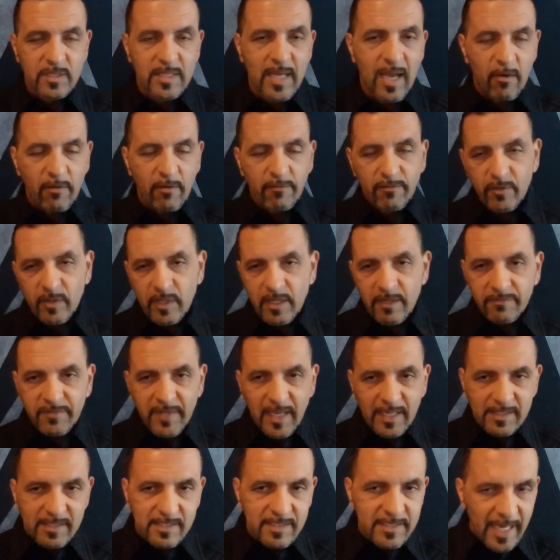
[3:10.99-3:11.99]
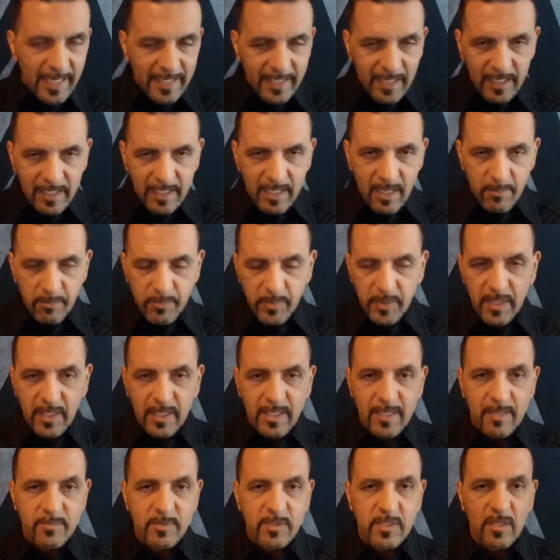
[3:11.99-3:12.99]
However, if that second company
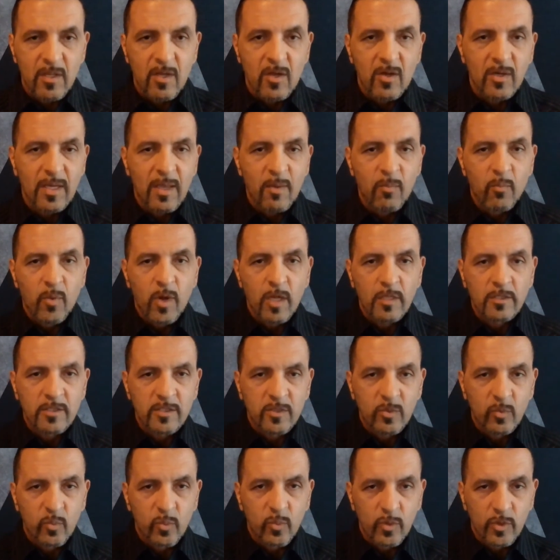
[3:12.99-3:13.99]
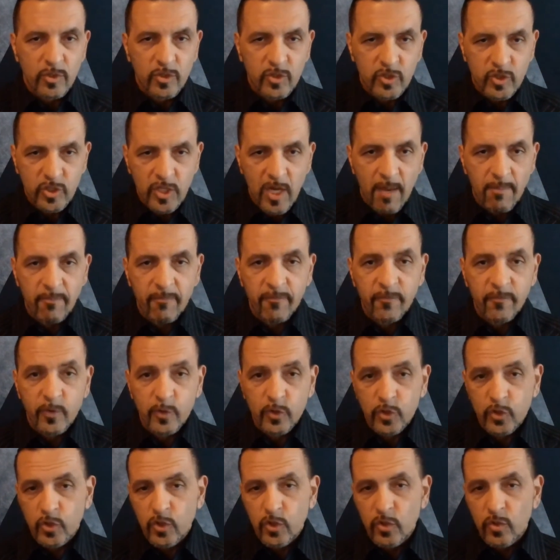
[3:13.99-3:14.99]
comes along and wants the word jump for
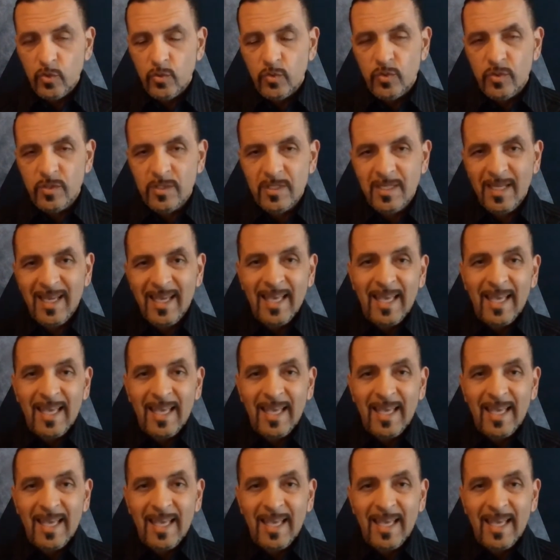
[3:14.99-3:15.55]
shoes,